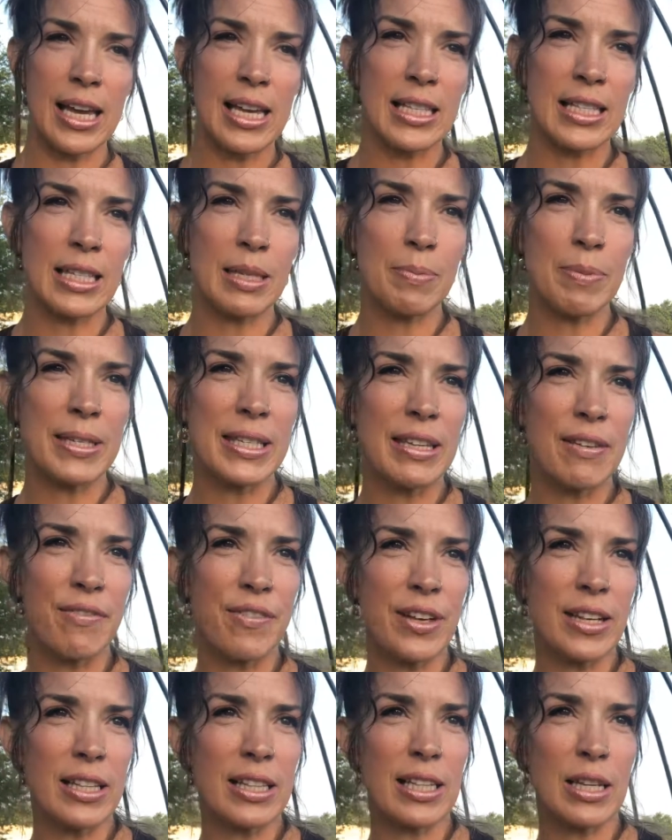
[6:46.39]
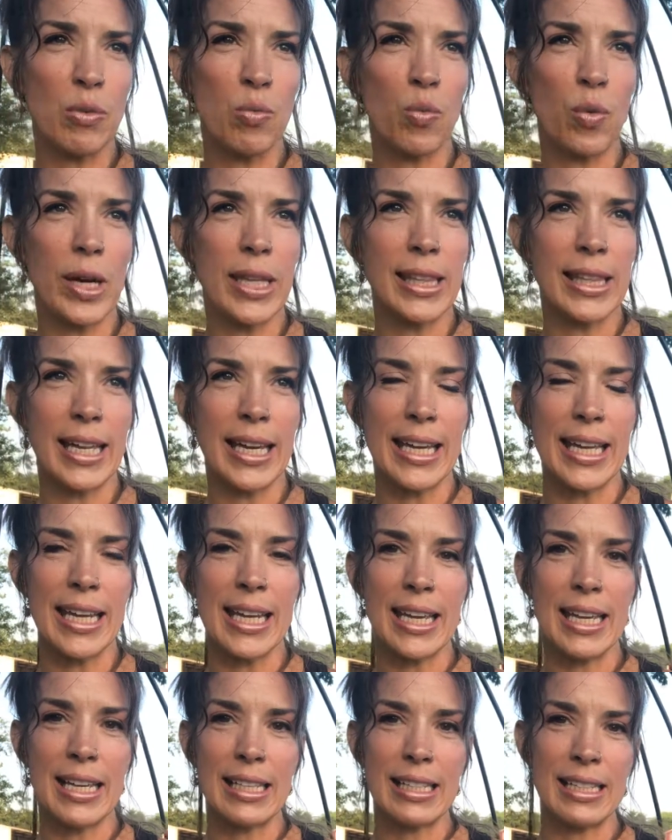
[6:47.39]
and specifically one
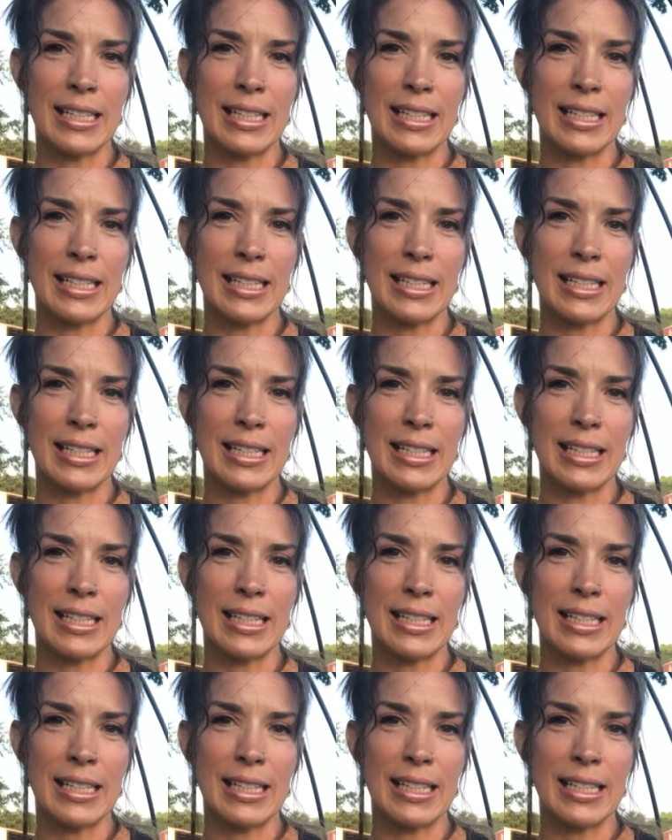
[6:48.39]
lady,